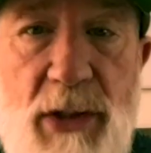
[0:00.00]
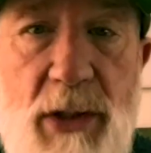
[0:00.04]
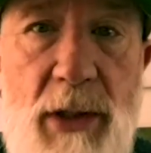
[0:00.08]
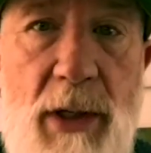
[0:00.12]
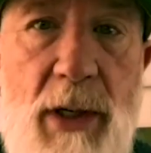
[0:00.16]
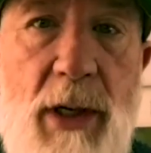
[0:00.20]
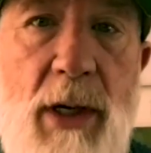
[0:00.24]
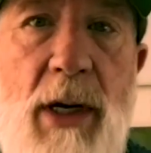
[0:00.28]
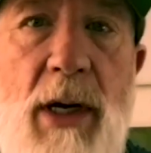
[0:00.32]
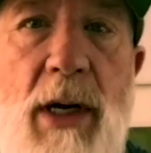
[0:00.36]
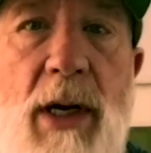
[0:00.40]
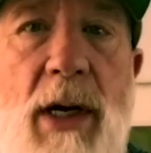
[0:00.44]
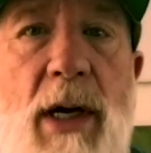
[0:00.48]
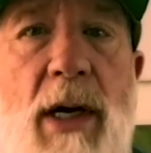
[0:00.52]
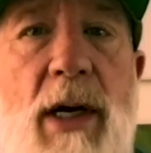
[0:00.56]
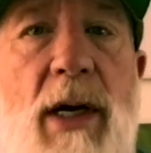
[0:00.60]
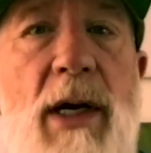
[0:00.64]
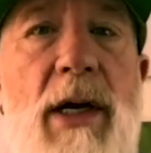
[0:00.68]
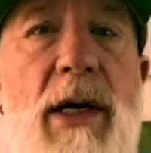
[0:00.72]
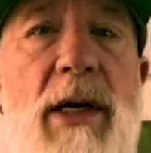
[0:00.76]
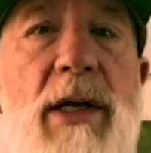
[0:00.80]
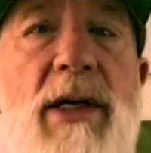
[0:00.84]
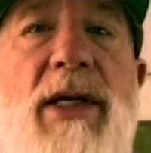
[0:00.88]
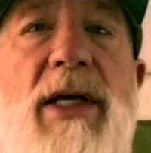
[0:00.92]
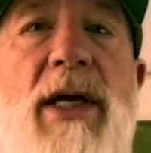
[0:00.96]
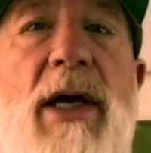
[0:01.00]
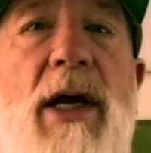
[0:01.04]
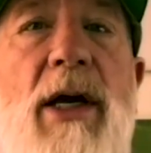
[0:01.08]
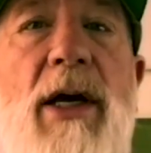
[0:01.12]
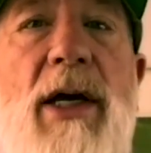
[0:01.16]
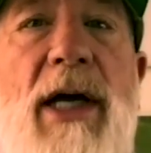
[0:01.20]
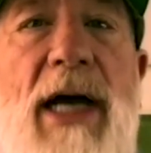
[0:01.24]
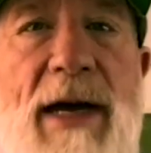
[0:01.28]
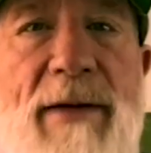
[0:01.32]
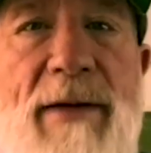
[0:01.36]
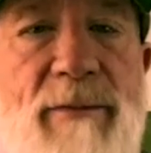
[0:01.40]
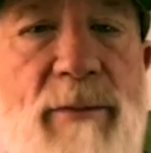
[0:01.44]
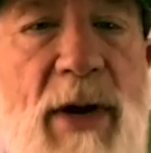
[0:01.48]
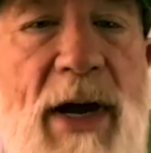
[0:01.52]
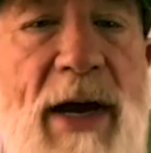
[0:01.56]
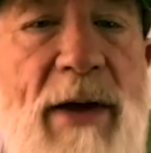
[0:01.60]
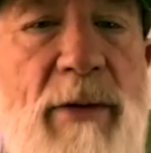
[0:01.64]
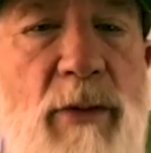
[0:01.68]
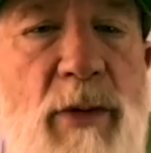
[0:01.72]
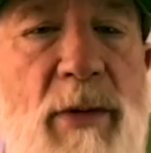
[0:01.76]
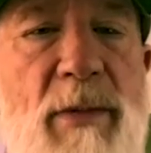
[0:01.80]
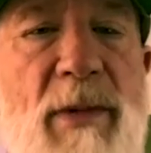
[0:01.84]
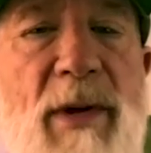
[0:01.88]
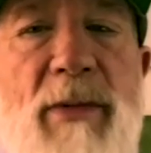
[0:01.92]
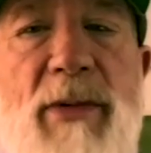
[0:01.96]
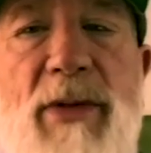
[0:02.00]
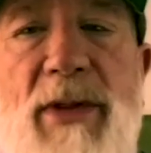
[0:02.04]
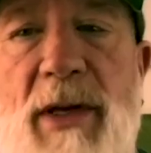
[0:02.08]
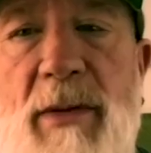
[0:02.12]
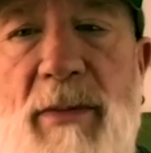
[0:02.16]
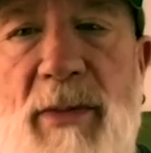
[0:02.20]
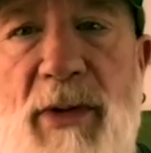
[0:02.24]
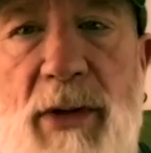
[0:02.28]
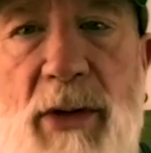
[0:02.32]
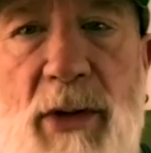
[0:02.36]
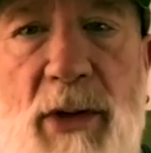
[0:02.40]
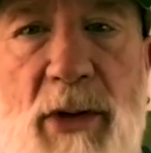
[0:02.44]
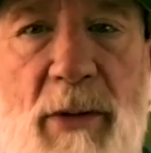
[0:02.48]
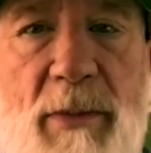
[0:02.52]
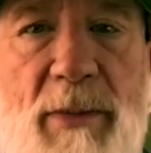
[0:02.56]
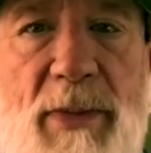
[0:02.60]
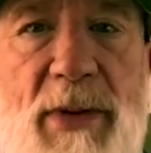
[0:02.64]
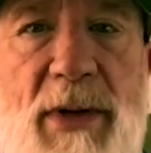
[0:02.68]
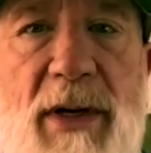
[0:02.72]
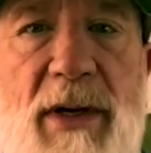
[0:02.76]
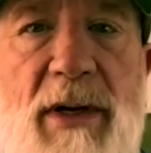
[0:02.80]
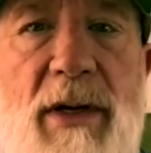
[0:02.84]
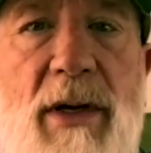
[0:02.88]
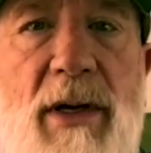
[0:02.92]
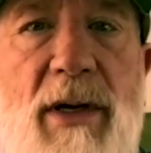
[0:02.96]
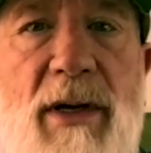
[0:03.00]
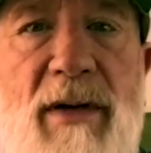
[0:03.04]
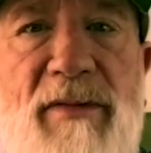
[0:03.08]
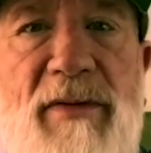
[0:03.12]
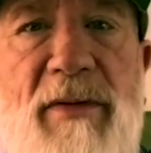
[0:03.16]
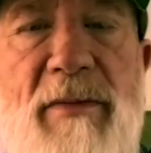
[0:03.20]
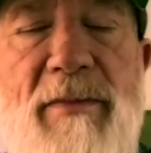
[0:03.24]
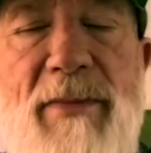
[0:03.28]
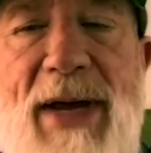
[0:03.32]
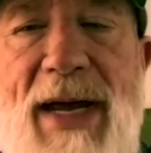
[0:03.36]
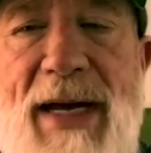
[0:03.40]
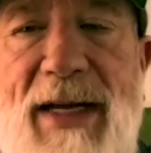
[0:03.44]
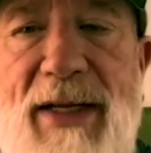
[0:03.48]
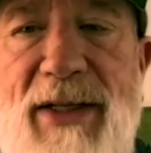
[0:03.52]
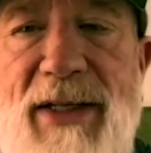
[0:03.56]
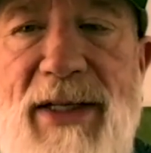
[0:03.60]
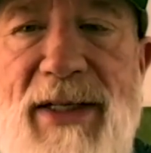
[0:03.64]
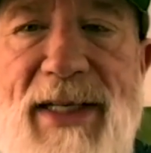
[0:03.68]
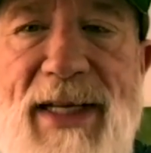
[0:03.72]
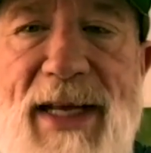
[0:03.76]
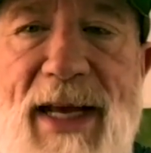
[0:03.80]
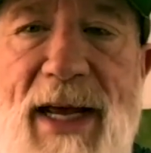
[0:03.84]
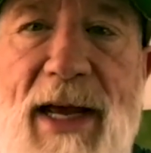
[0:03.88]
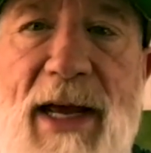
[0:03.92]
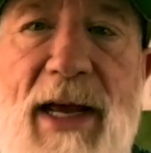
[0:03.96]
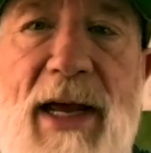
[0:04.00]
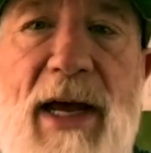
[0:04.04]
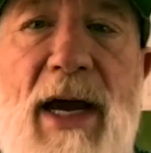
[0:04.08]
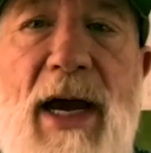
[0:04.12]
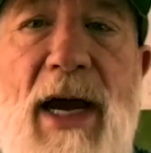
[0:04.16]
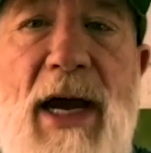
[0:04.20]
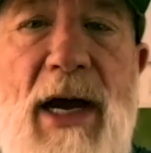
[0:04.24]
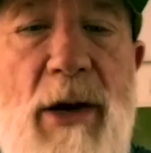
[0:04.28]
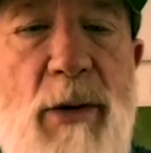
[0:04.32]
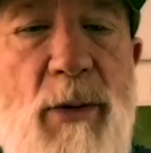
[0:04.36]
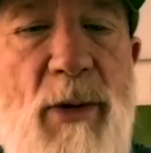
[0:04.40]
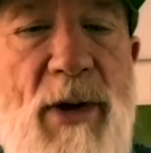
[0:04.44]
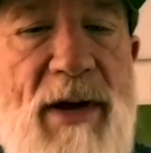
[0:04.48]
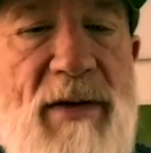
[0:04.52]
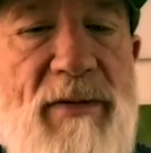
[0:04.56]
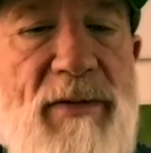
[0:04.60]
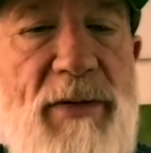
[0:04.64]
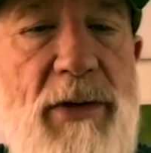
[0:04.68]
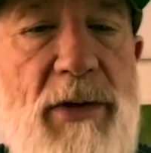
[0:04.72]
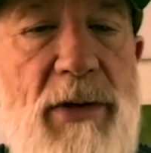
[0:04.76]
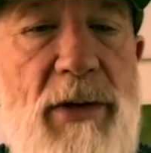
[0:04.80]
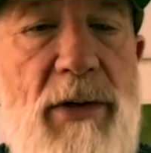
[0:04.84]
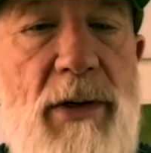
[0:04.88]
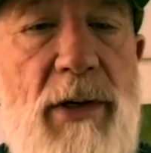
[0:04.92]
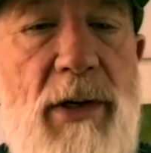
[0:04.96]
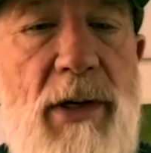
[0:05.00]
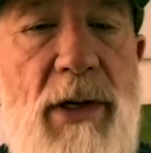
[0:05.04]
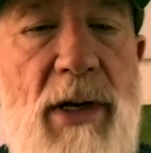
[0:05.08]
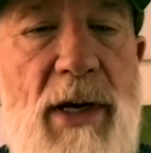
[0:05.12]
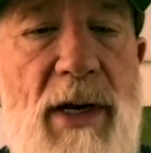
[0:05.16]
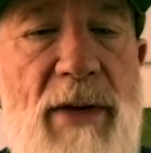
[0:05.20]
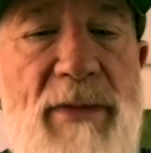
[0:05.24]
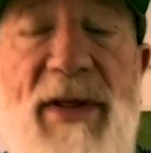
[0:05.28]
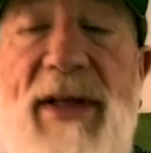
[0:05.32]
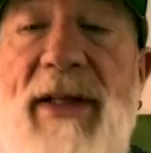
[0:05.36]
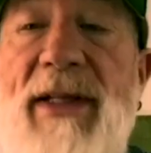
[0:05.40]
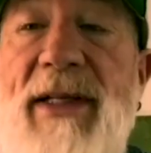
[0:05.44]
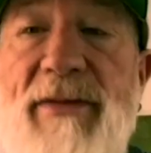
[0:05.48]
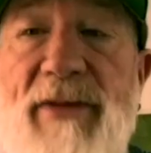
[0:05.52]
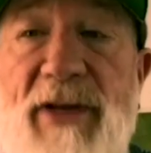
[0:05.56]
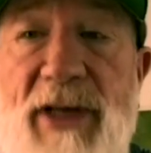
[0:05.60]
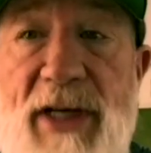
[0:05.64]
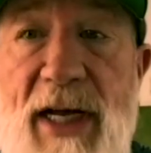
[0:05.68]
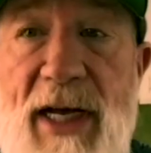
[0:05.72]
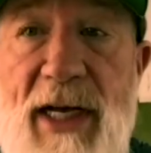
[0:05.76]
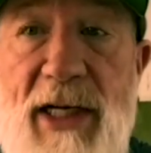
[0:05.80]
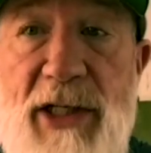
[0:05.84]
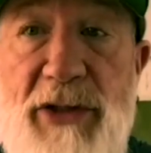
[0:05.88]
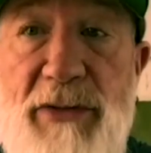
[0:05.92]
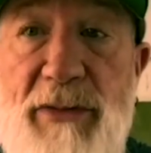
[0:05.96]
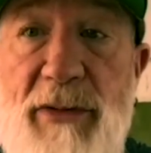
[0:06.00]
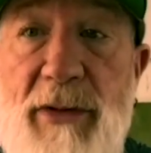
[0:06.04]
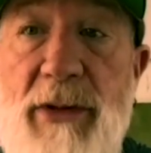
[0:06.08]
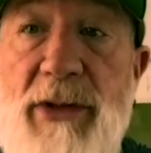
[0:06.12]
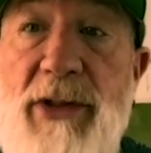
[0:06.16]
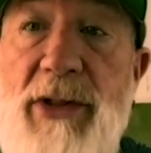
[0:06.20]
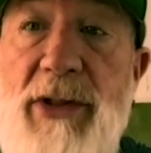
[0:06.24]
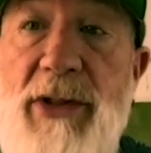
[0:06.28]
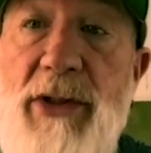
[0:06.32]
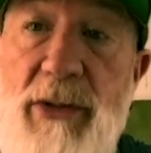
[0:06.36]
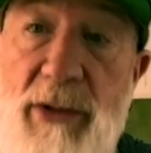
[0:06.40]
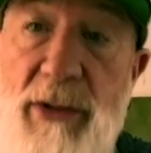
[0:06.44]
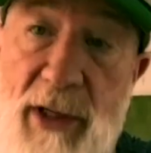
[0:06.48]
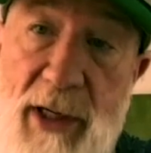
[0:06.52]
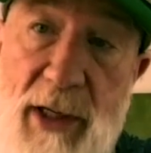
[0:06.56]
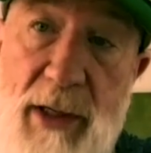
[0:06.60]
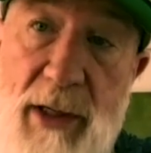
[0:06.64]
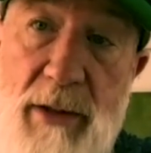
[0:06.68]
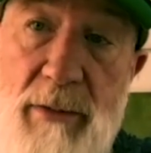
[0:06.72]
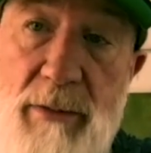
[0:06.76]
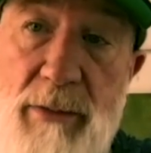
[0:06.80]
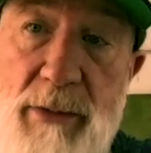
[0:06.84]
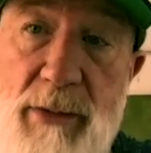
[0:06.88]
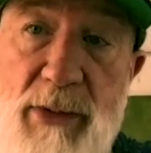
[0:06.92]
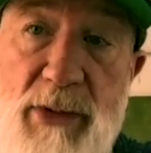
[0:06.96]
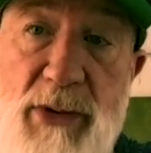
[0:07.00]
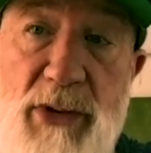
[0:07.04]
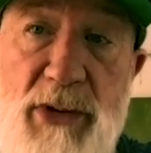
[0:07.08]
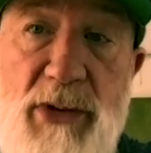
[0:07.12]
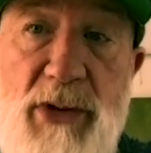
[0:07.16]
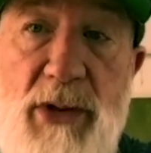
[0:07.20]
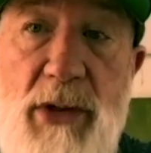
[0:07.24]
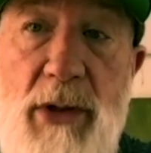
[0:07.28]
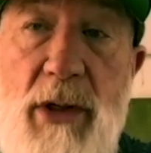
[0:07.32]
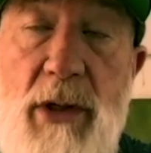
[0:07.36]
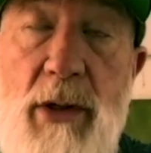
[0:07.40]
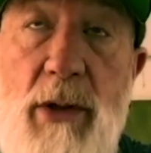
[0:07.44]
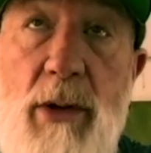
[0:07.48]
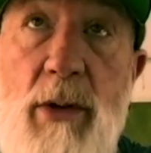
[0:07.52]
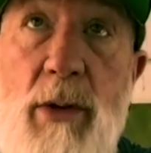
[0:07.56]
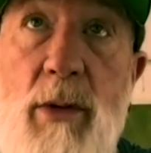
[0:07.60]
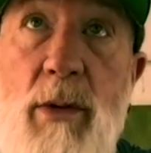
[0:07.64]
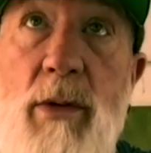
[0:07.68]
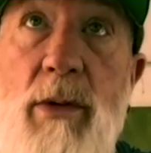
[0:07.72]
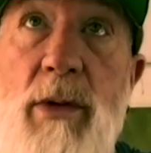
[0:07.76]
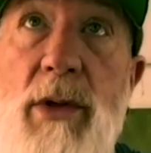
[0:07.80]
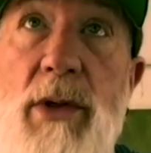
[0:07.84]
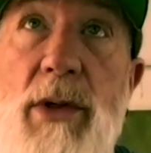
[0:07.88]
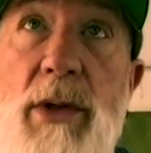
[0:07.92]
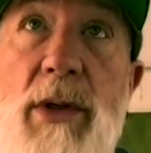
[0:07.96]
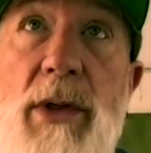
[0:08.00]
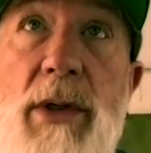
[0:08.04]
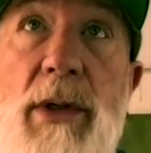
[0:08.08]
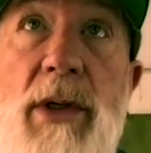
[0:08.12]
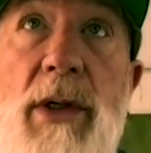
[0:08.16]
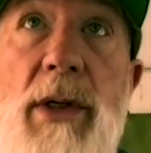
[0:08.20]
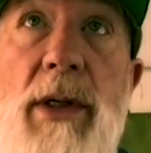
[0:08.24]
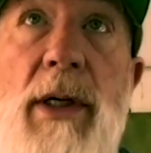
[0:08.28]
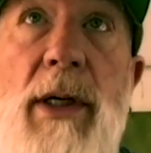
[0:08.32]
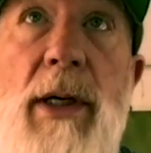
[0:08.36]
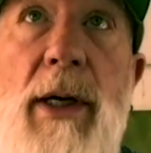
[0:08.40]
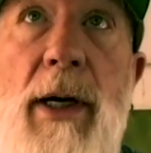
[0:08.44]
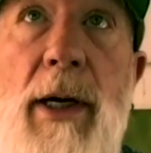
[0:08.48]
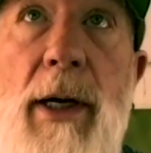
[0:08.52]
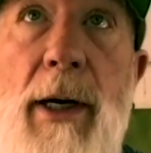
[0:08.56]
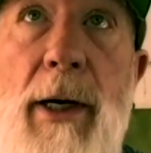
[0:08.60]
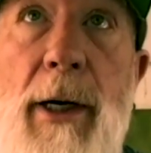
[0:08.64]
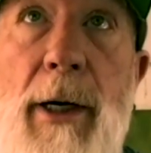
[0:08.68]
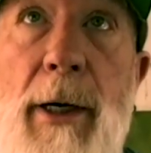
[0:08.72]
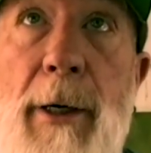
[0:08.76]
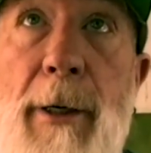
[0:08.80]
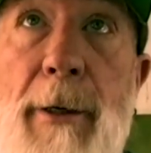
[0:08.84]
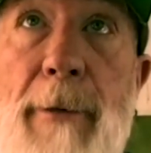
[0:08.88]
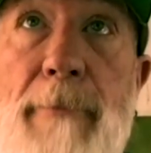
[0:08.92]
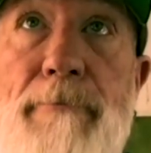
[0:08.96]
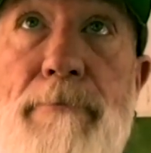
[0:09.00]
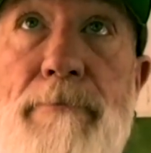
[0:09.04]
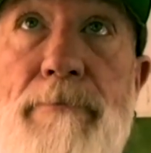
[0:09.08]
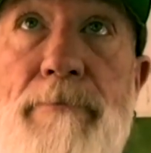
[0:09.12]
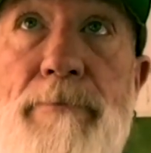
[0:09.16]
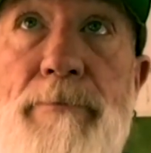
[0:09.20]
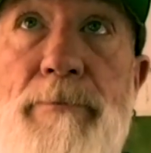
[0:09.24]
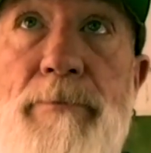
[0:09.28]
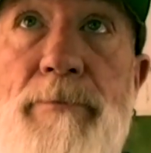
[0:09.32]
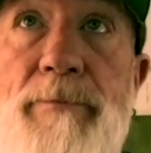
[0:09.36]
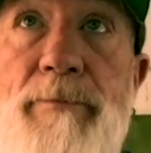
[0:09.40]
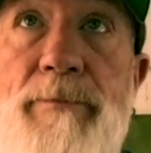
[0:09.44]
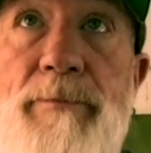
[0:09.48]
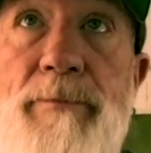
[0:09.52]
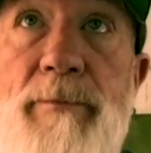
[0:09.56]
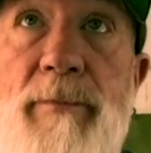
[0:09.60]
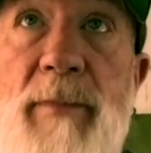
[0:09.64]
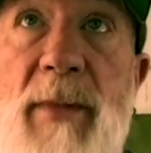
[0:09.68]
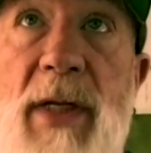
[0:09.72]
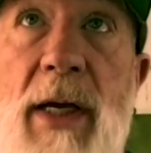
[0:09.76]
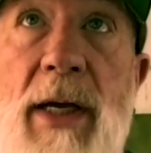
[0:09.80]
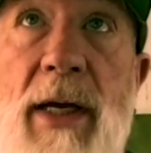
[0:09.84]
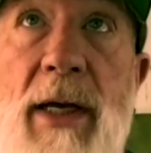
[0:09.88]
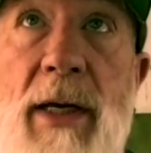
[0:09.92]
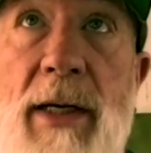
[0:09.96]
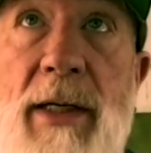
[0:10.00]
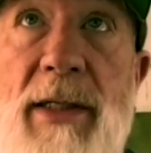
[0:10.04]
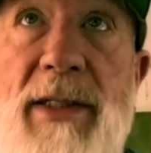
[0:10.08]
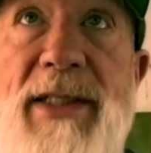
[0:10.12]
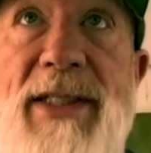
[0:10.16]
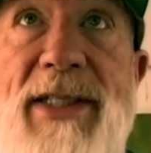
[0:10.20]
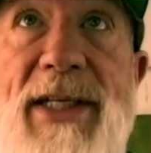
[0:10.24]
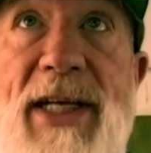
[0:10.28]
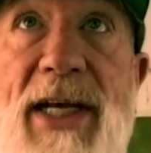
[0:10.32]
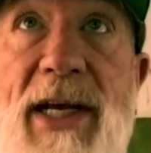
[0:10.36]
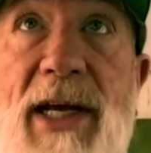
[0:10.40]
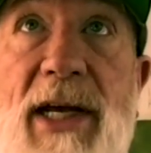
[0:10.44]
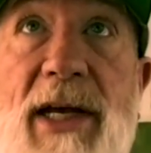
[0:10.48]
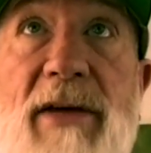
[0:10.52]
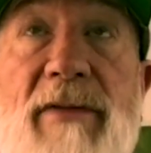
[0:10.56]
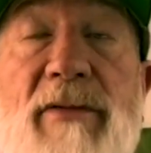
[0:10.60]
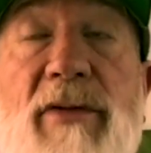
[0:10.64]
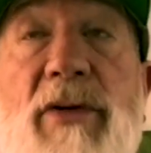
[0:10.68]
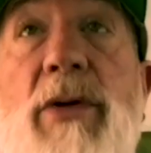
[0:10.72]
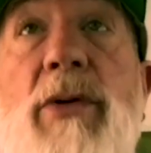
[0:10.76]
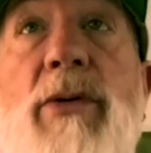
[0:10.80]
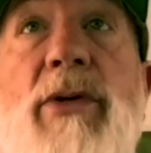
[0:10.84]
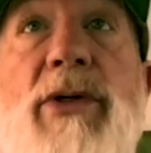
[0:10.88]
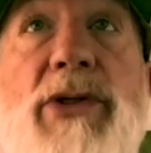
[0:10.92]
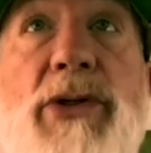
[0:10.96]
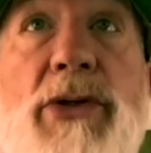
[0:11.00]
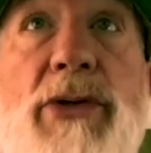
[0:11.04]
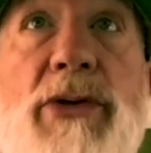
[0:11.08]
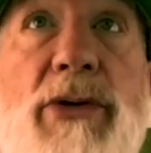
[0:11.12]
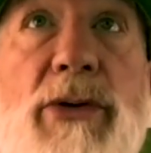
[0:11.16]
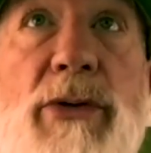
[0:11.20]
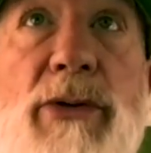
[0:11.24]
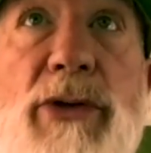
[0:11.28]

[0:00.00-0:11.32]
Yeah, I remember them a little bit from back in the day. However, they live in Nashville too now. So, and Dave, who is their new